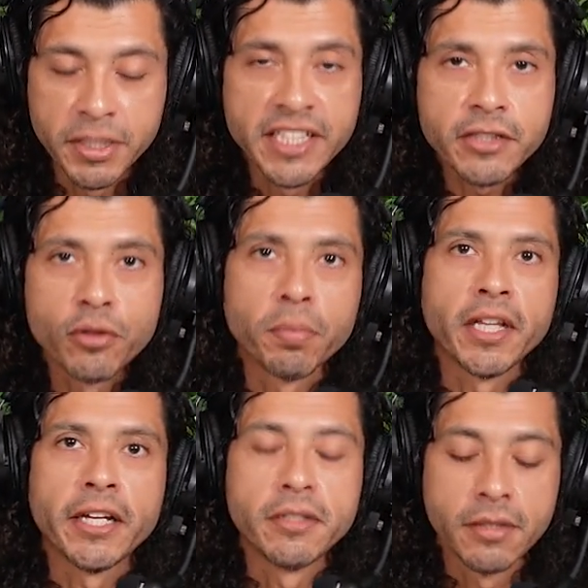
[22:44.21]
It's a
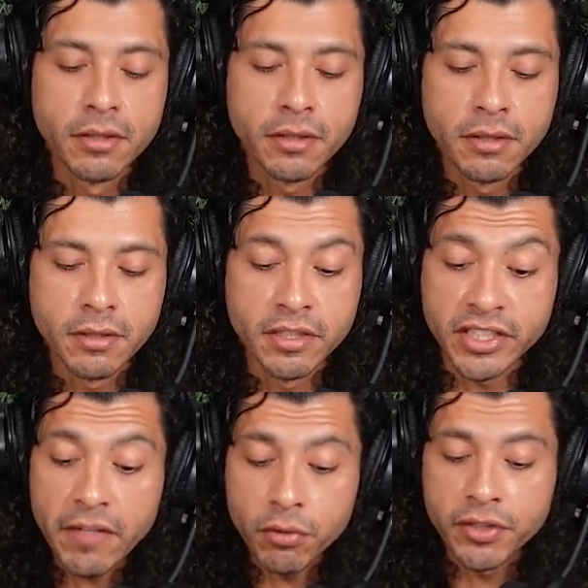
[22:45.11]
medicinal plant.
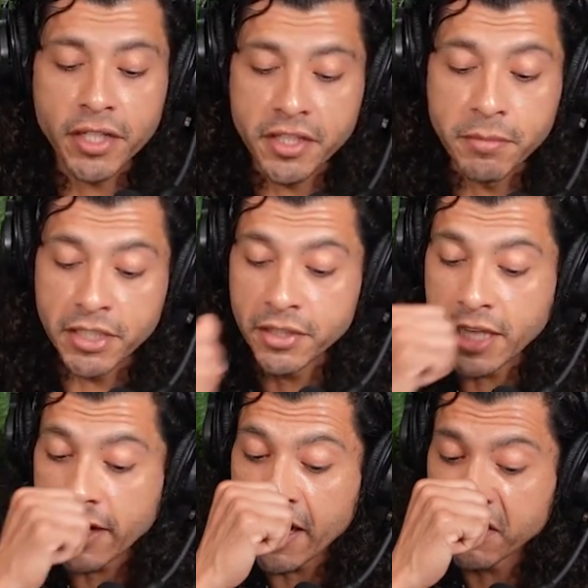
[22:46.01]
And several studies
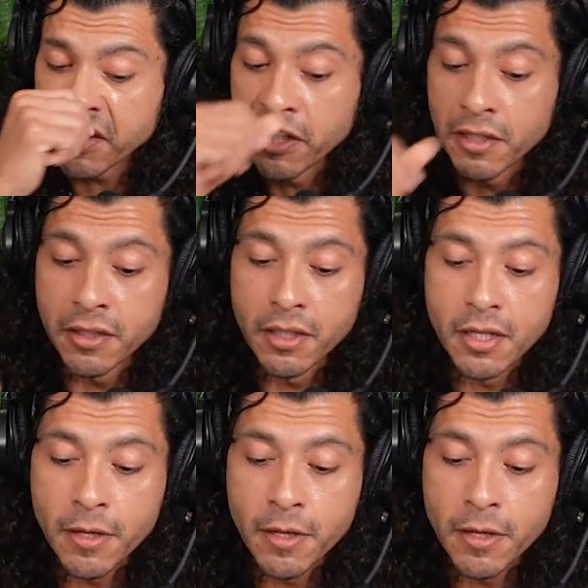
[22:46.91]
mention that, actually.